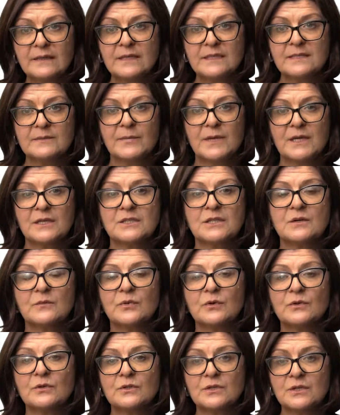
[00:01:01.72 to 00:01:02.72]
this picture
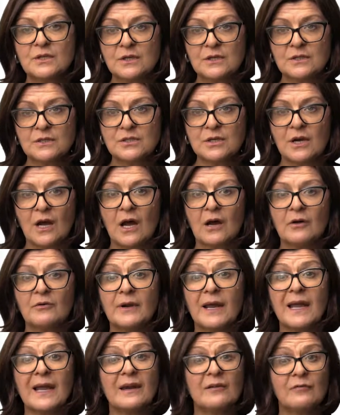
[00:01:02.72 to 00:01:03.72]
book to your
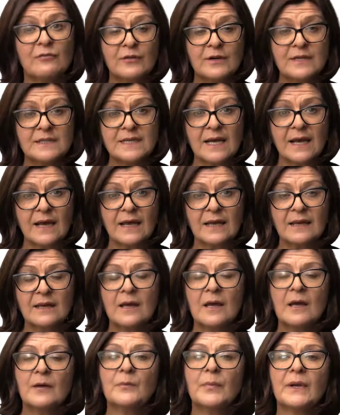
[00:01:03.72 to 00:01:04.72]
child every day,
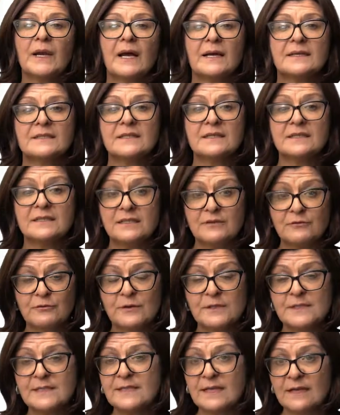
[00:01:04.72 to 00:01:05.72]
but ask a
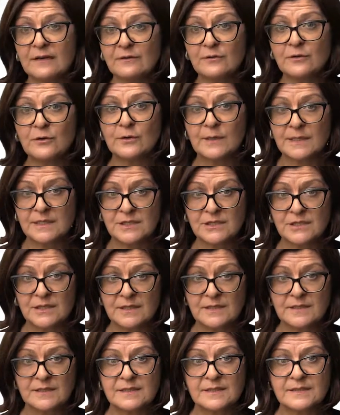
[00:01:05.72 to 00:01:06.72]
different set of
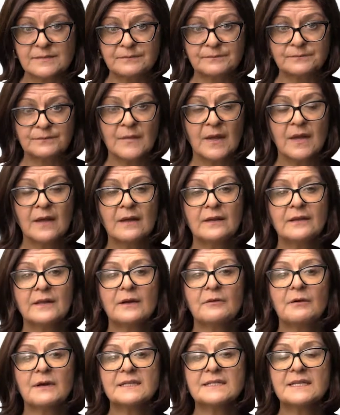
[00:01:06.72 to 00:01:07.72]
questions.
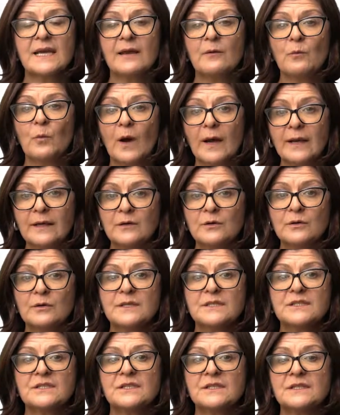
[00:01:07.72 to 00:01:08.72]
There are day 1
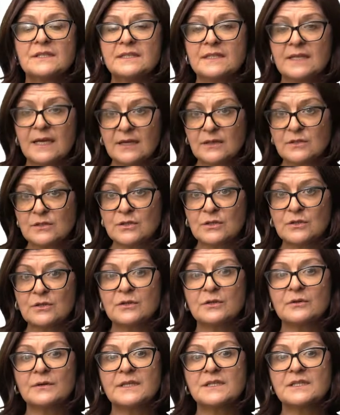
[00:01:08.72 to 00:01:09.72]
questions, day
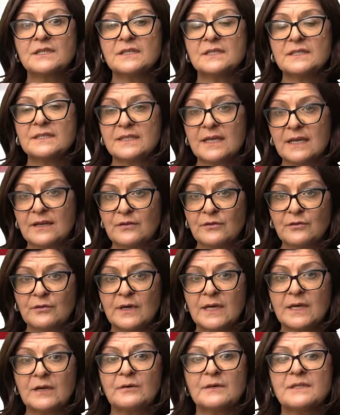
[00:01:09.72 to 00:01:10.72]
2 questions, day
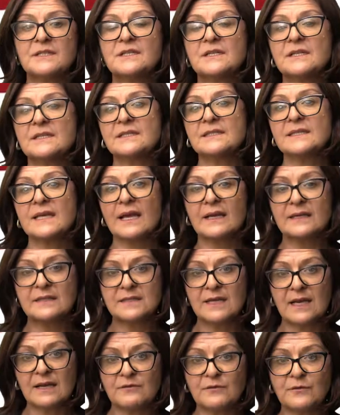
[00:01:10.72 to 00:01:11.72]
3 questions, and
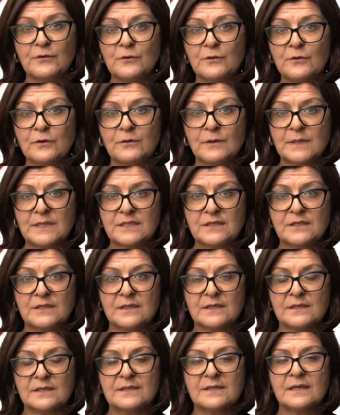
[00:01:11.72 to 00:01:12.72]
day 4
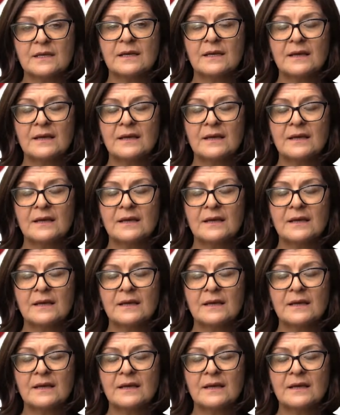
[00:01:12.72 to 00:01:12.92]
questions.